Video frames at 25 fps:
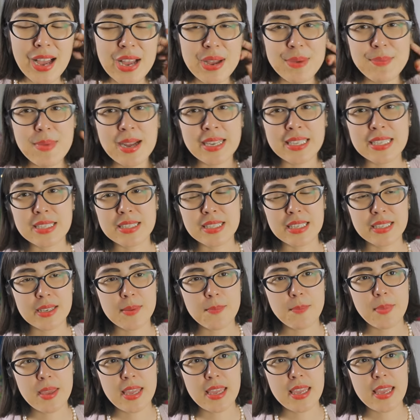Um, and it's
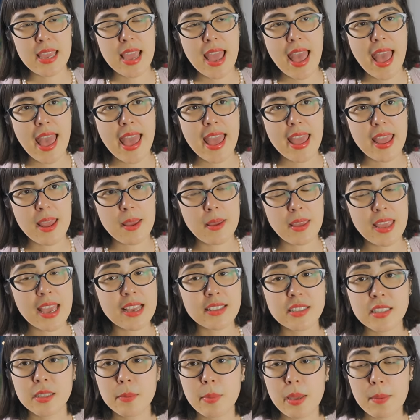going to be a,
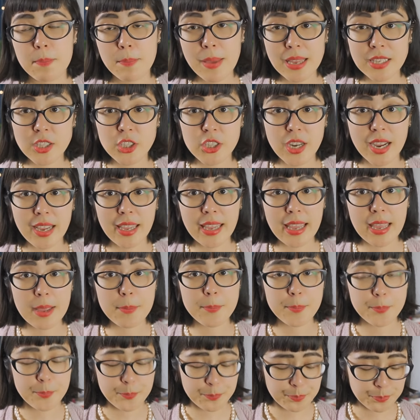yeah, it's going to be a bed
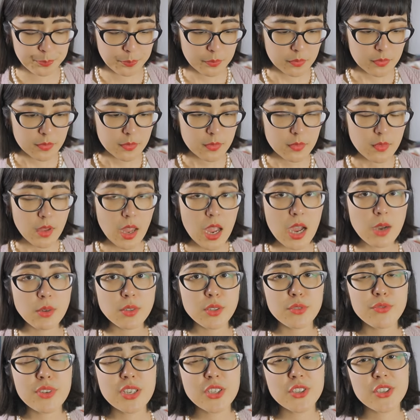jacket.
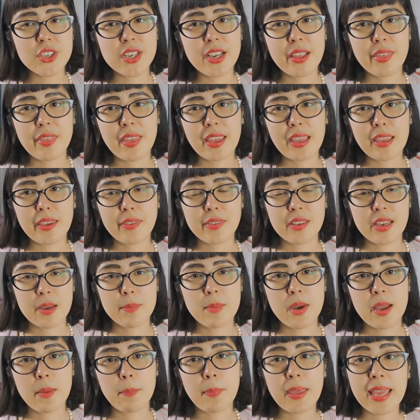I was originally thinking that
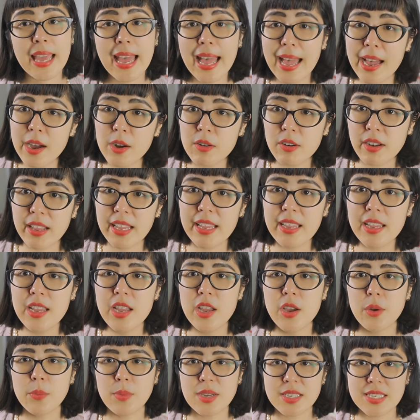it might be a
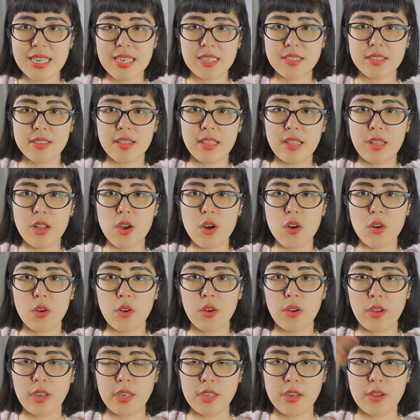haori, which has the
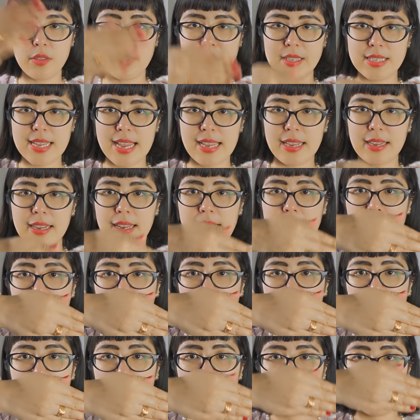long, you know, the
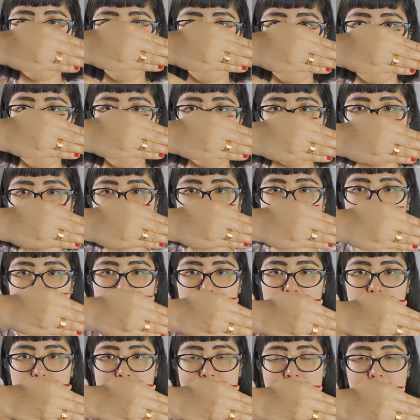dangling, um,
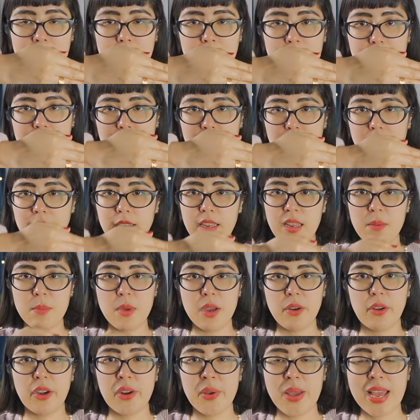vertical dangling
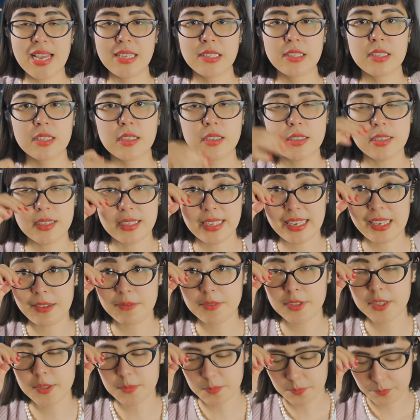kimono-esque
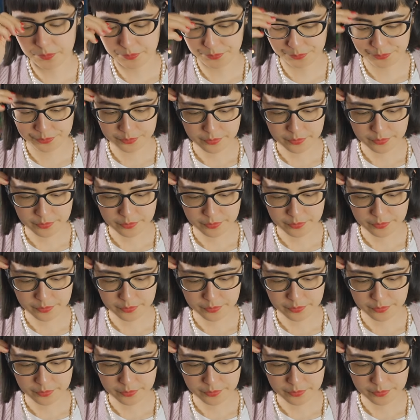sleeves.